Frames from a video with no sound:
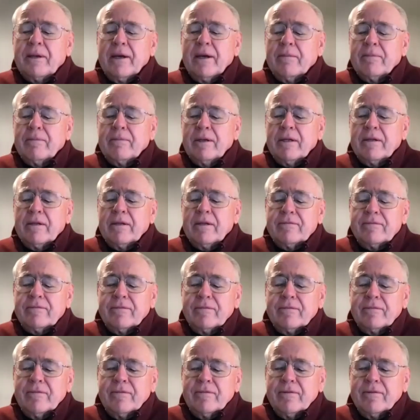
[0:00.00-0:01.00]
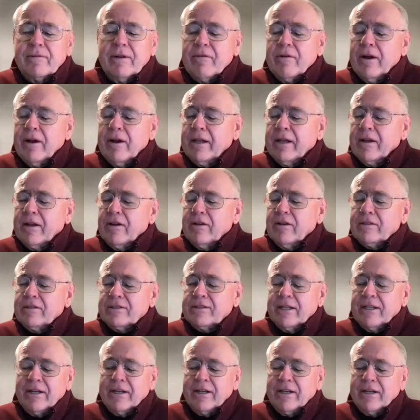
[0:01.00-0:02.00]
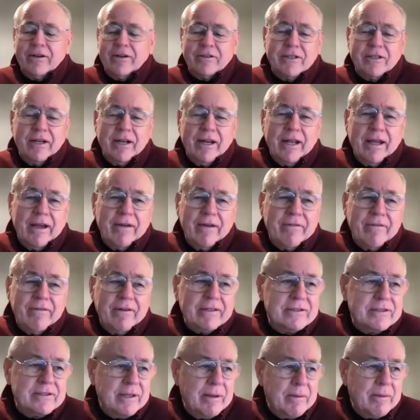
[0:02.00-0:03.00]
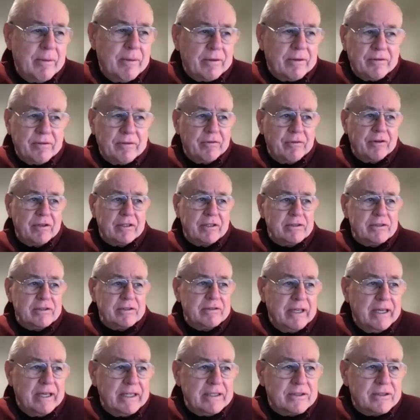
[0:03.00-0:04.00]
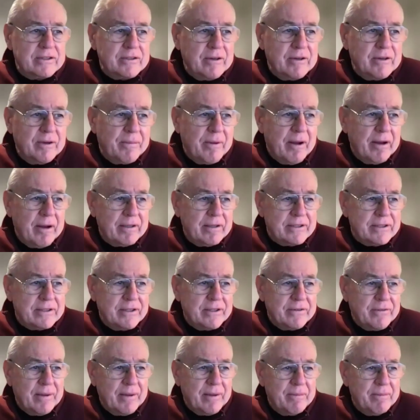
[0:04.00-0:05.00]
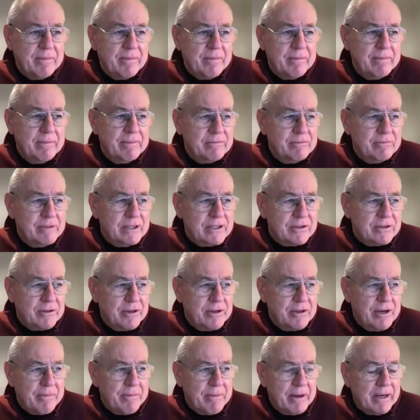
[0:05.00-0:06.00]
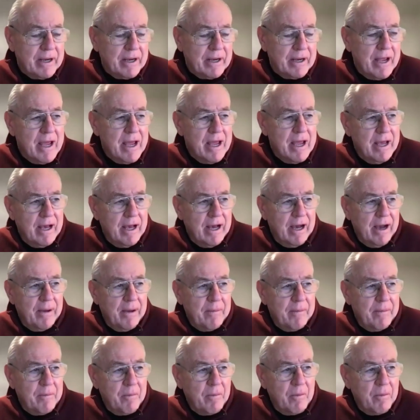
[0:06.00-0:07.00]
me, I'm not running on all cylinders today. I've had stomach flu for 2 days, so apology if I'm misdipping. Um,